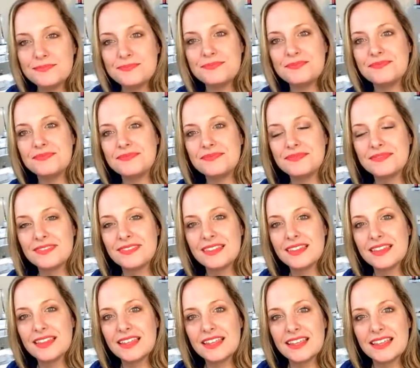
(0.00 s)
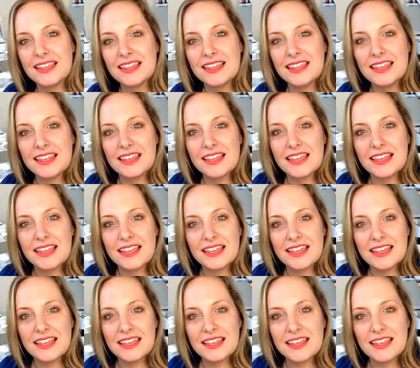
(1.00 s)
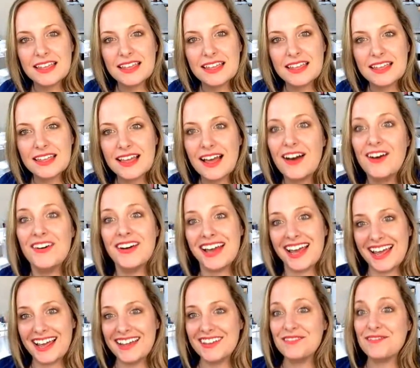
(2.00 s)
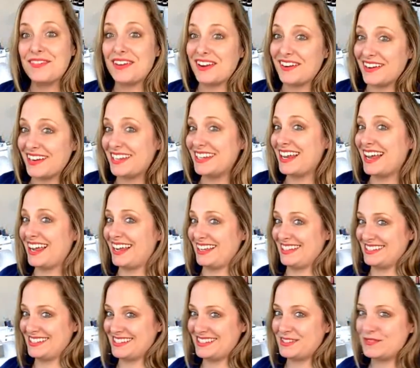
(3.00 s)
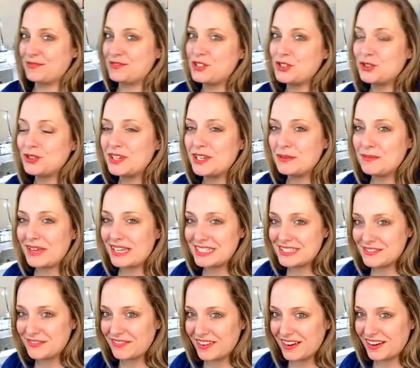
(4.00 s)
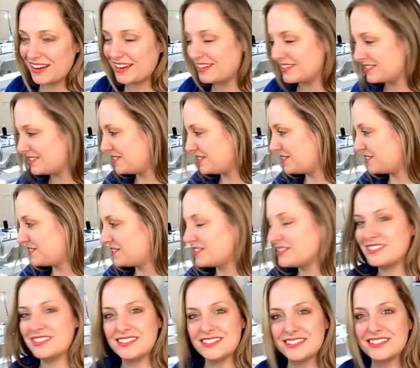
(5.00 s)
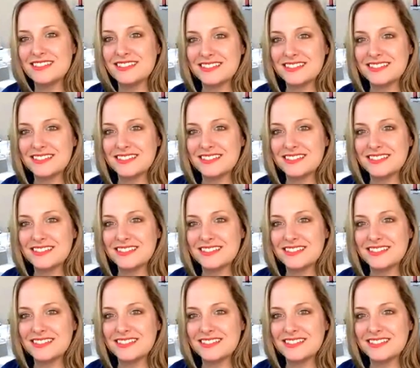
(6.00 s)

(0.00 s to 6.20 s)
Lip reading: Oh, I'm sorry. This is a Juki. Okay, very nice. Juki makes very good sergers.